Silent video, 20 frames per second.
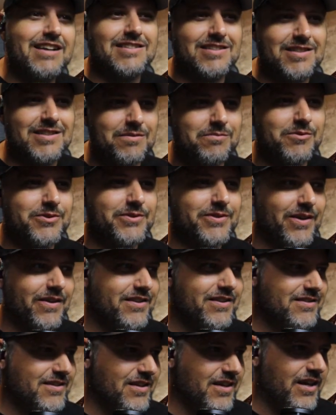of cymbals on
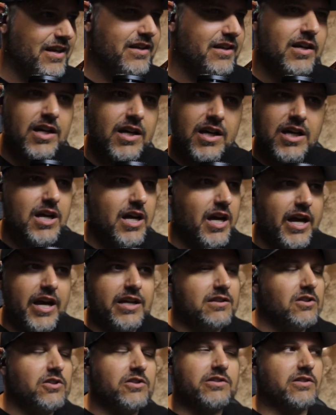this kit.
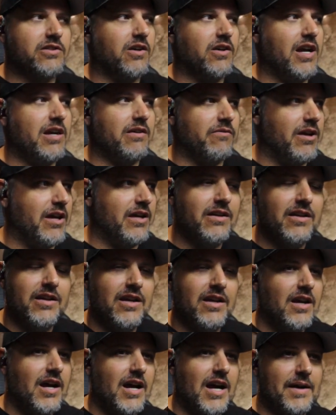It looks great, man.
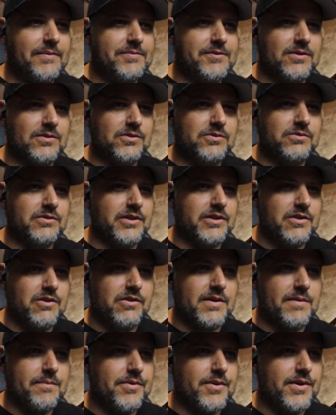Absolutely no
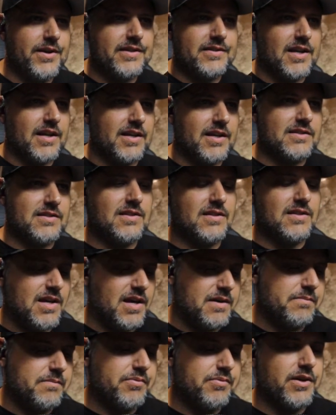complaints. I could sit
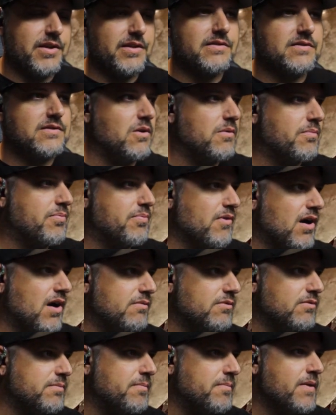down and play this no
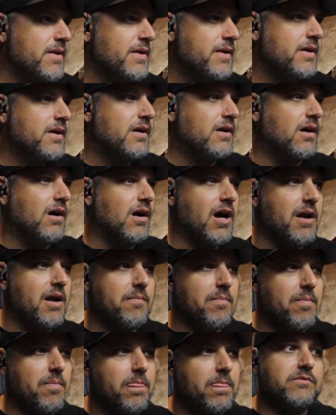problem. All
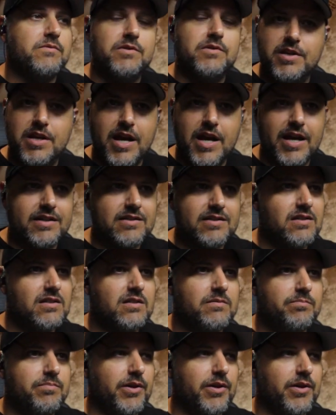right, next